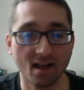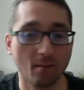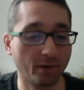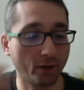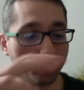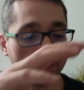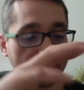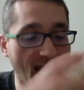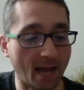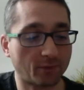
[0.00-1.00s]
But it only
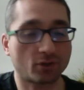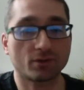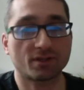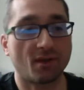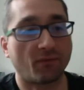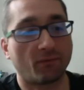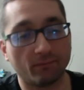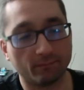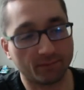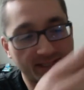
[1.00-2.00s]
captures the
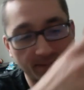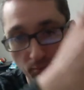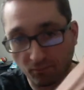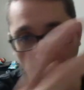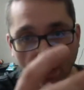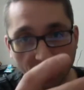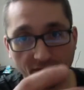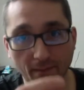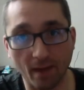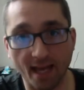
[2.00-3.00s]
front of
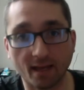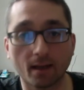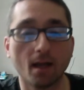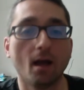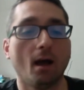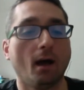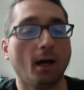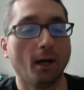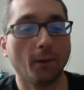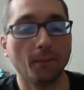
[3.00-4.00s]
the mic
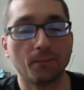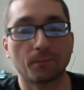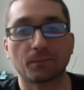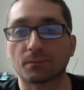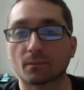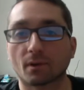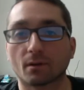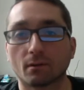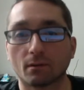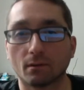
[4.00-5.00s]

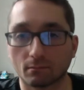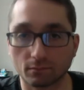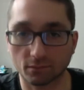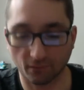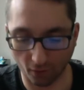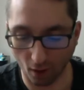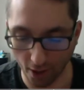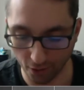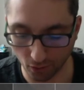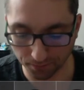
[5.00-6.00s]
for
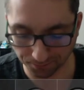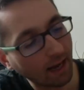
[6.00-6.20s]
audio.